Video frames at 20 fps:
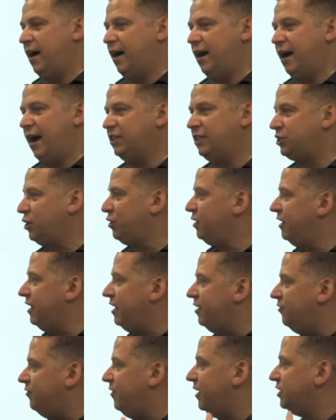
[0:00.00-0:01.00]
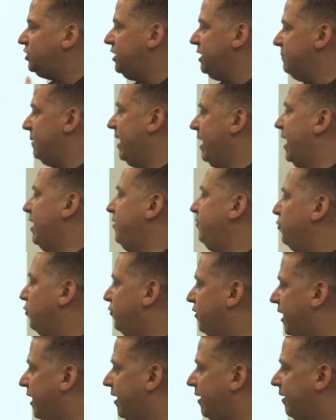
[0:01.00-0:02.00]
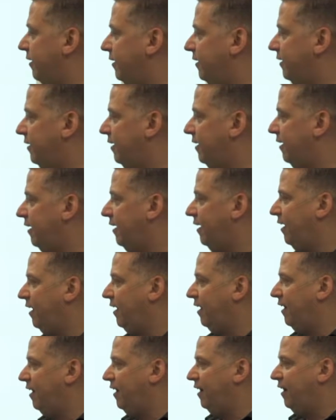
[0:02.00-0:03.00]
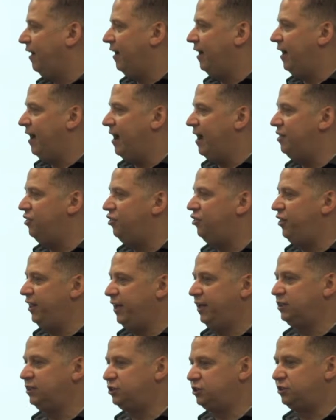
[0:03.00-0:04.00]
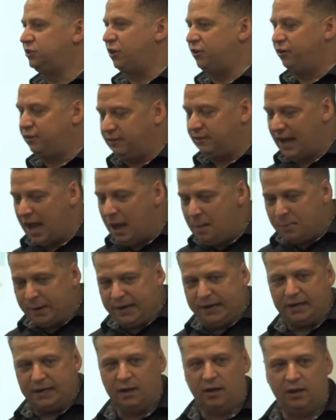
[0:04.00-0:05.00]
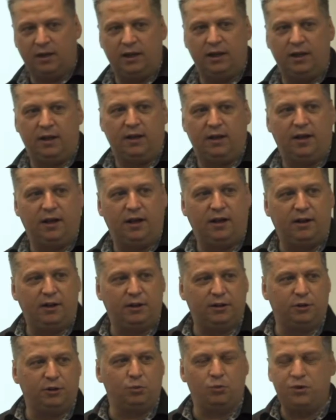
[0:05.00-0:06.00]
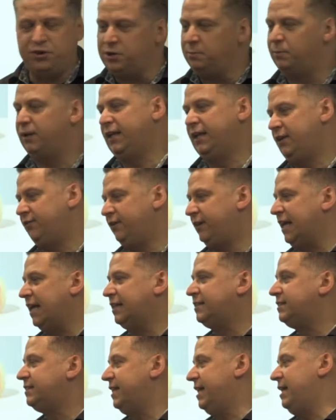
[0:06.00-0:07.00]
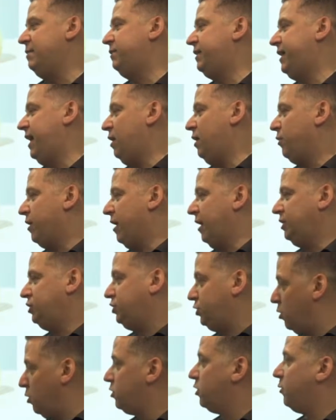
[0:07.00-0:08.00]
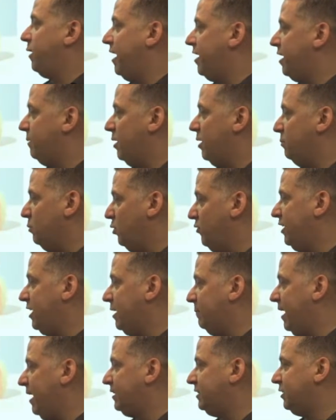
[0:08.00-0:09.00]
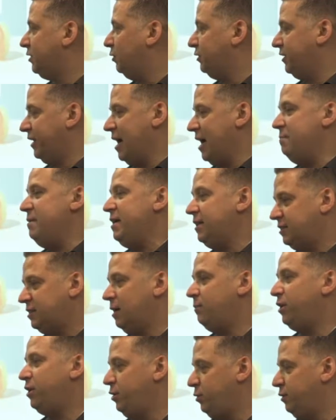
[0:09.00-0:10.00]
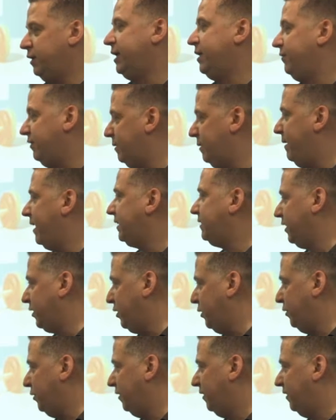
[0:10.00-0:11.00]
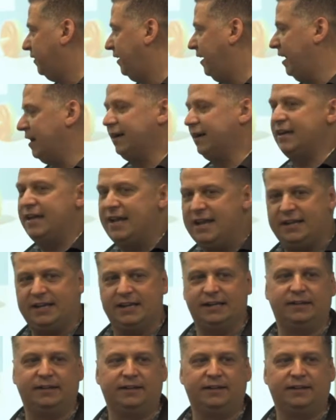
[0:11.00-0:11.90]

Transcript: I started envisioning my life over there. And things just started happening. Wouldn't you believe it, that same day where I joked around about moving to Mexico, did I meet somebody who lived in Mexico, a Canadian.